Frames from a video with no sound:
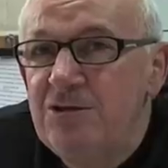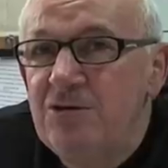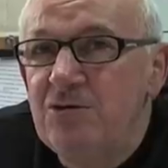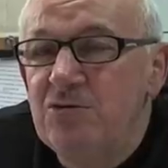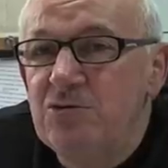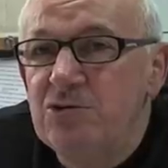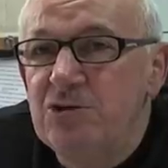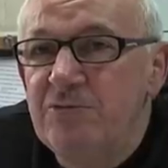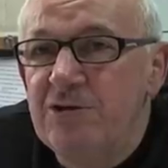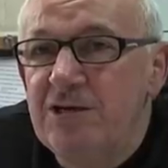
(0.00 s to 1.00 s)
Also
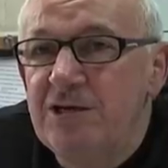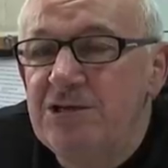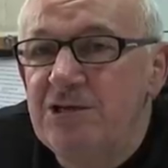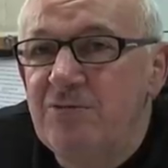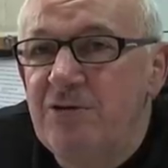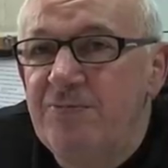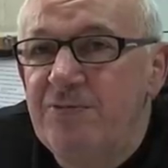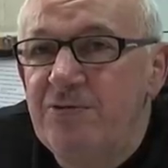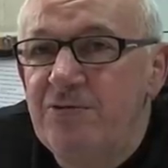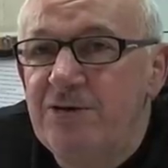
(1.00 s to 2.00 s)
some of the kids that have come
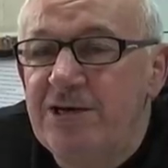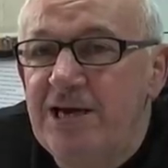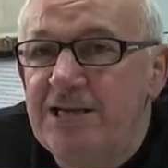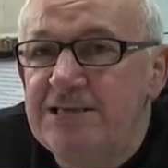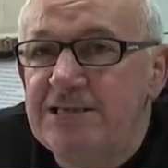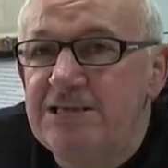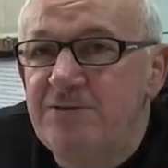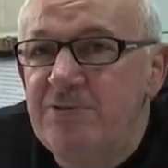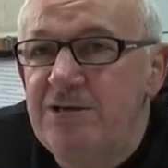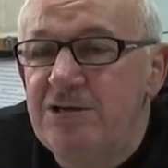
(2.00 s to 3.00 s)
through, the Caddises
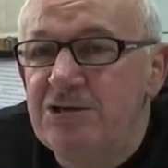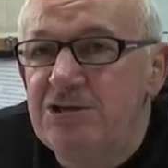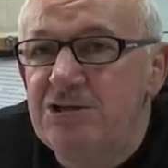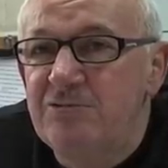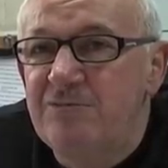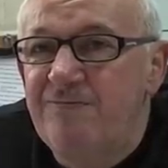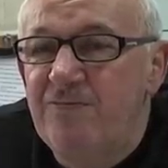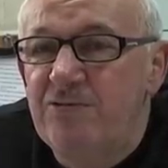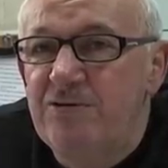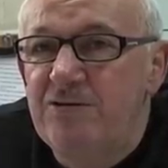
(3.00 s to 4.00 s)
that have been here since they were
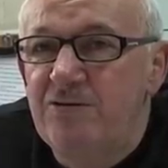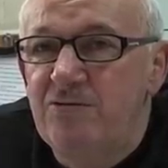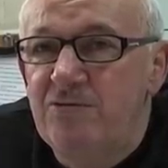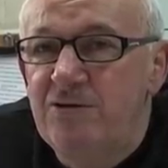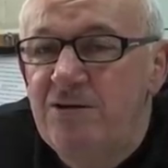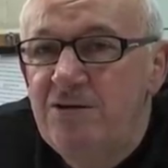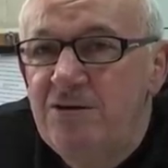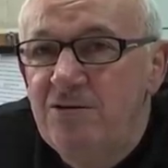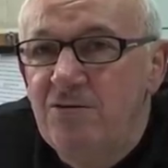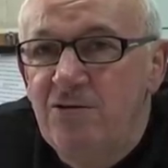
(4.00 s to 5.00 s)
14-year-old,
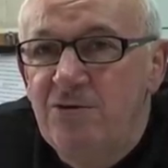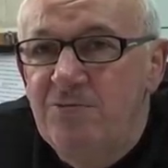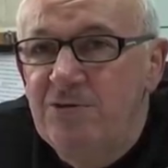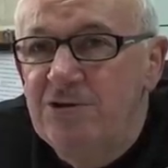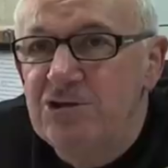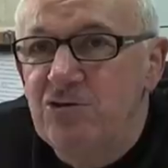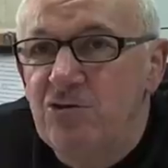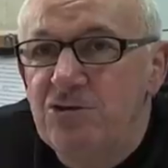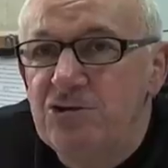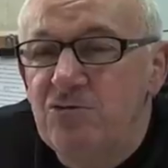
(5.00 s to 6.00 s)
gone on to play in the
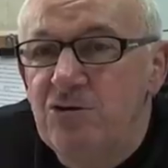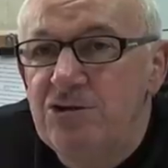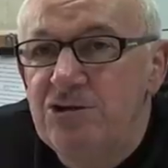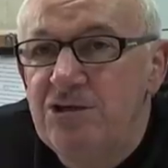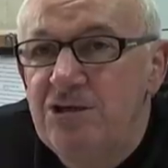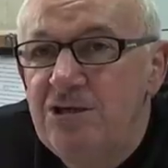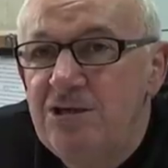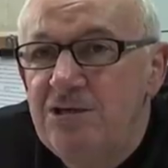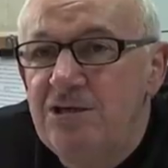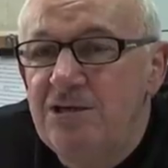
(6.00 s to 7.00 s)
Scotland squads.
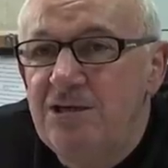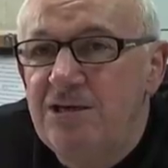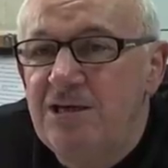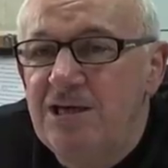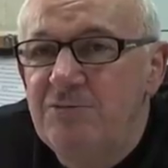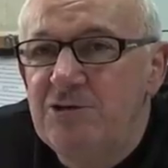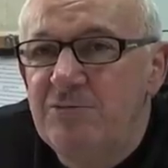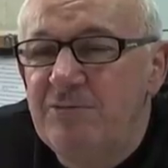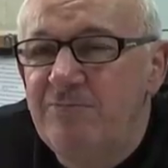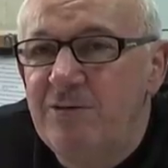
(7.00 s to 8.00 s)
That gives
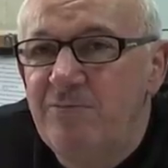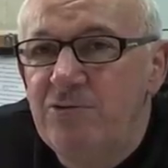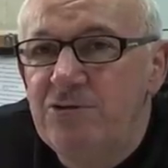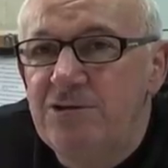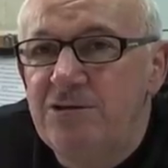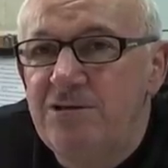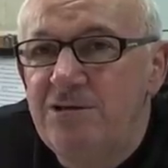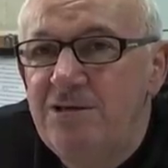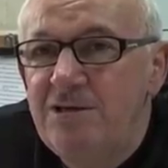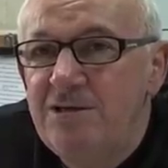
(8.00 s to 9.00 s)
you a big boost and,
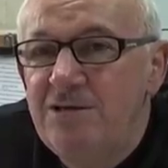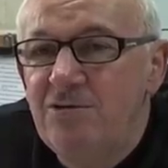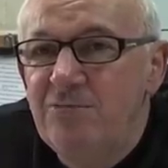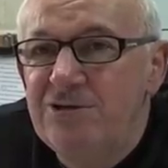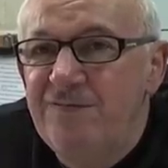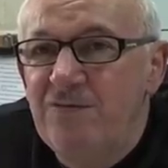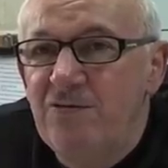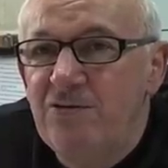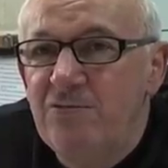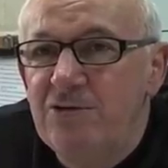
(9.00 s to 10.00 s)
you know, makes you
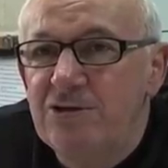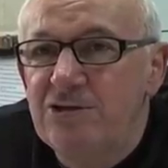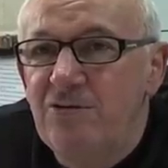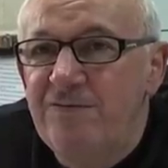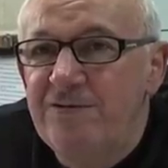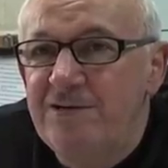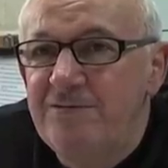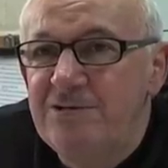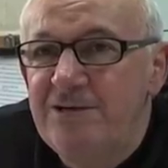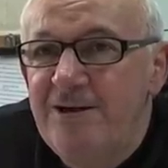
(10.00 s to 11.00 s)
feel good about yourself at
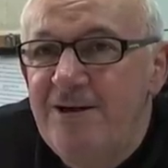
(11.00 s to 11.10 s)
times.